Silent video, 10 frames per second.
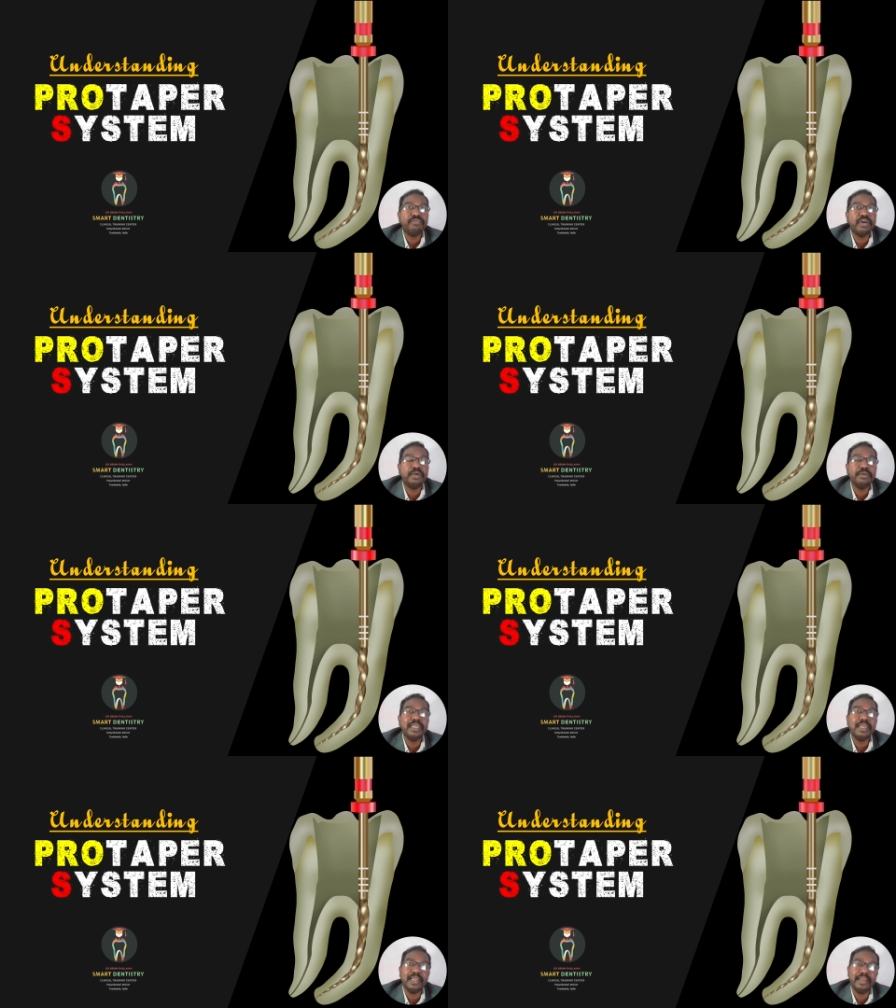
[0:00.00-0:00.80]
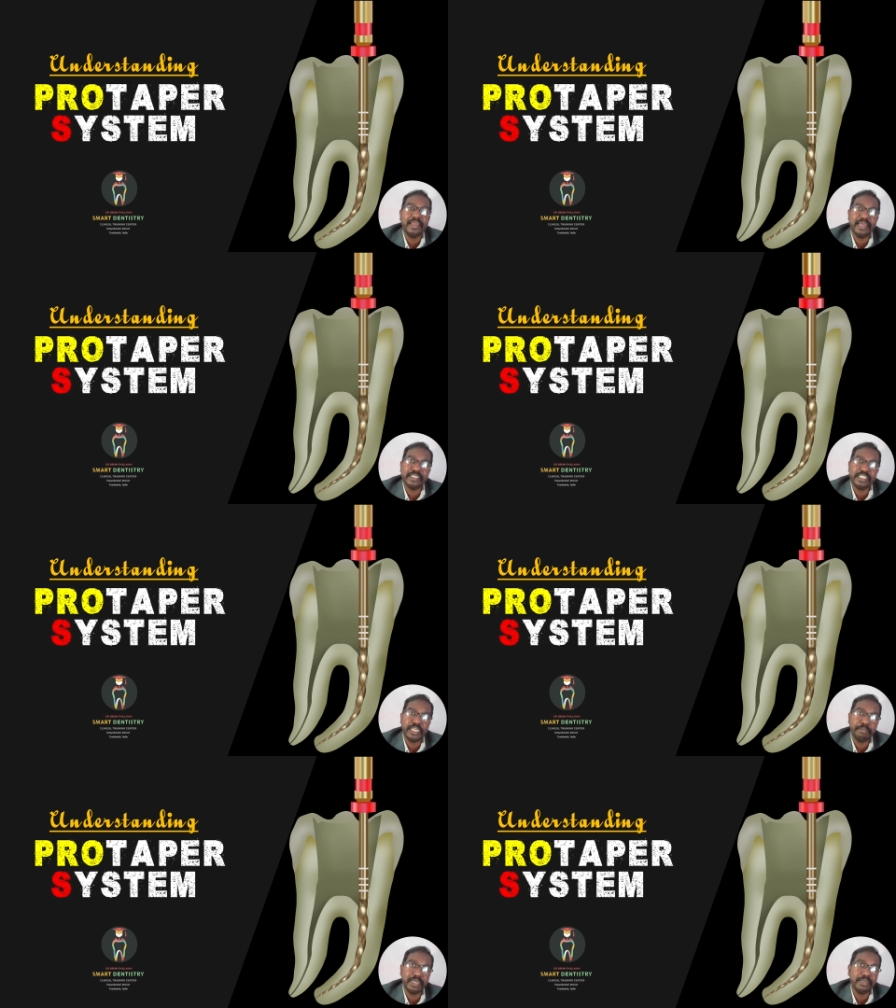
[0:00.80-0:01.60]
for doing cleaning and
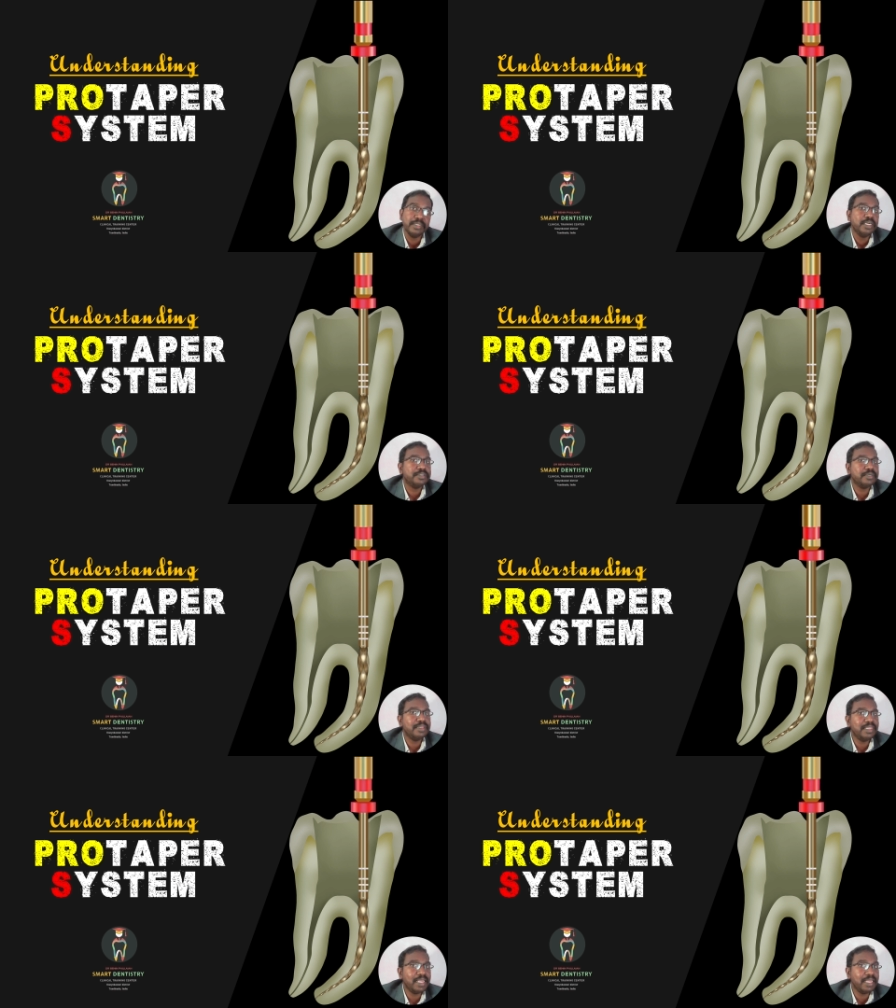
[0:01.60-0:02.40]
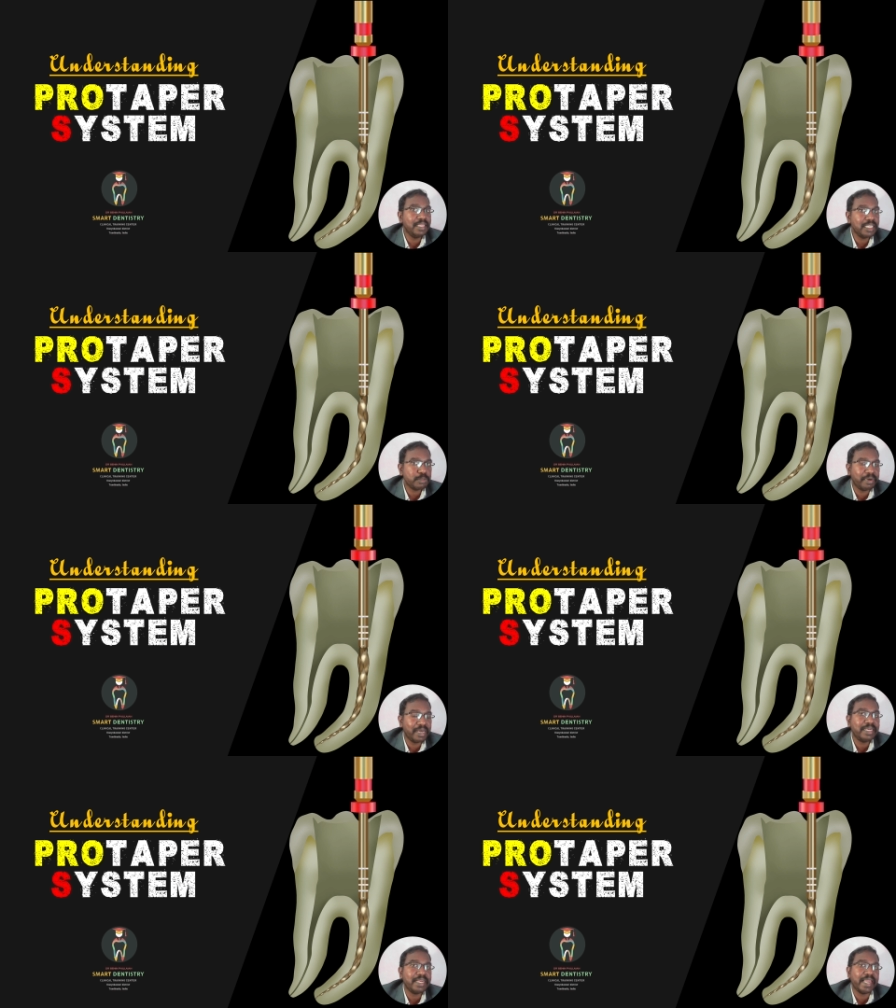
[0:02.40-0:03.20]
shaping. So in this
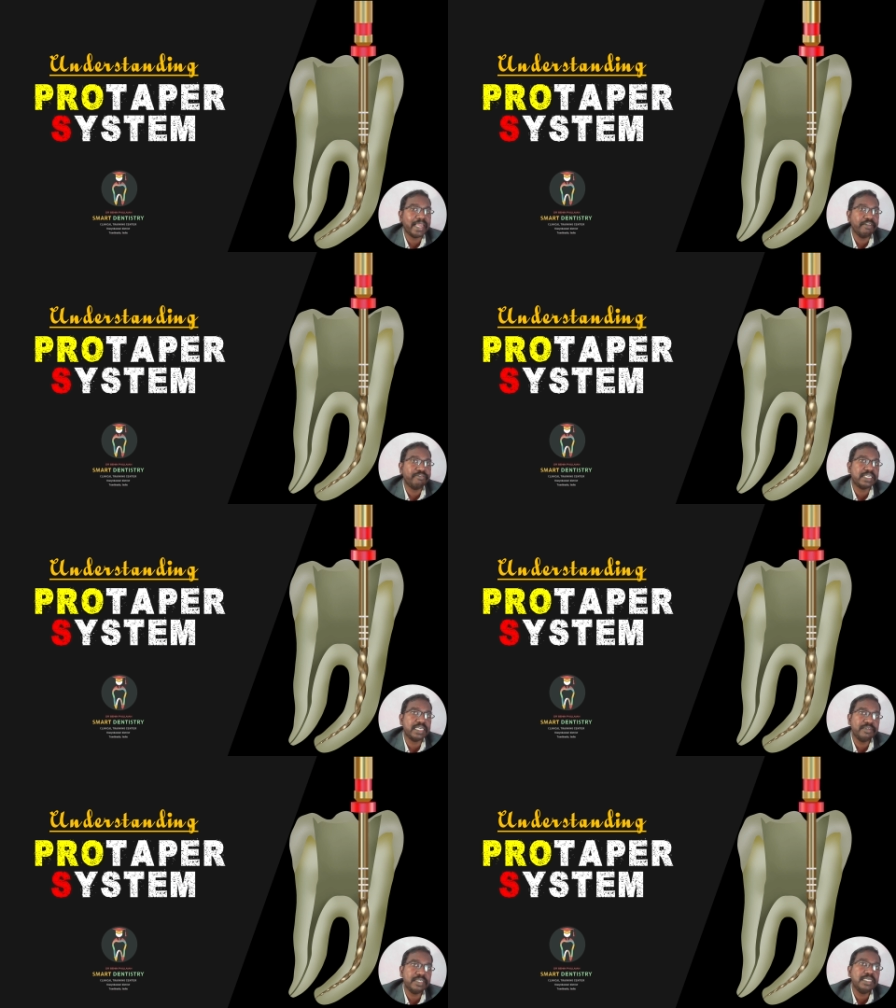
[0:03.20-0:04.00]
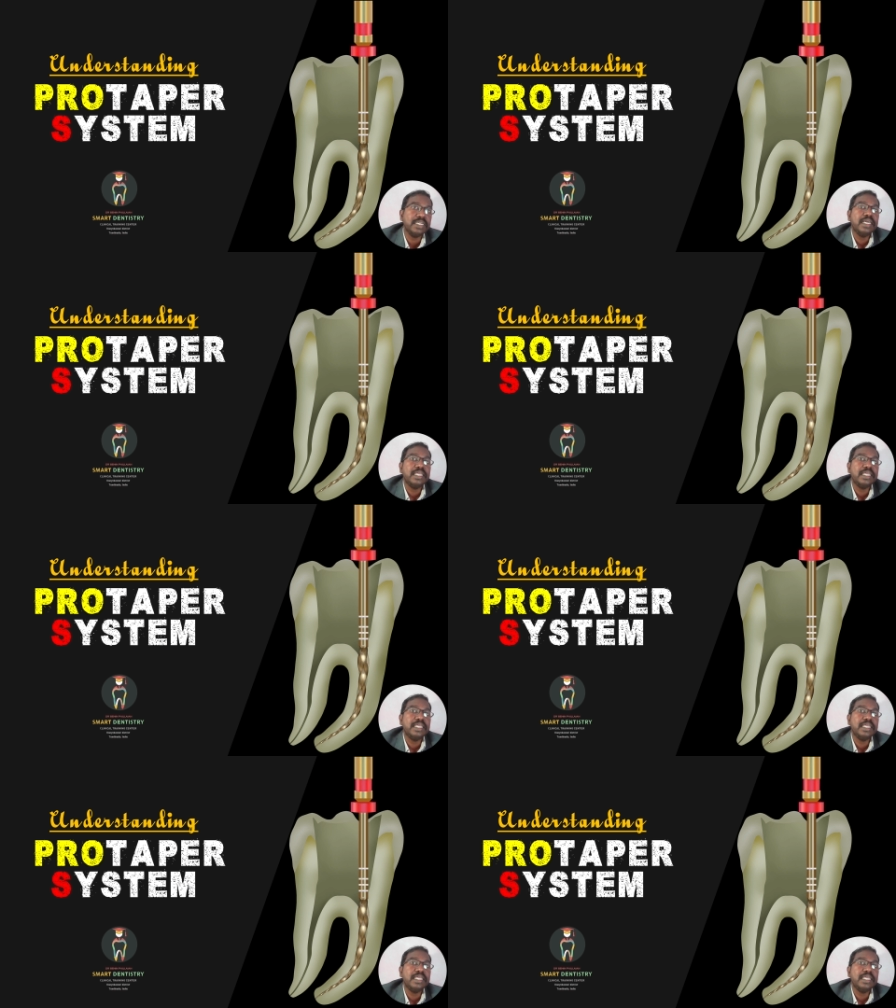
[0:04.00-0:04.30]
part, I have covered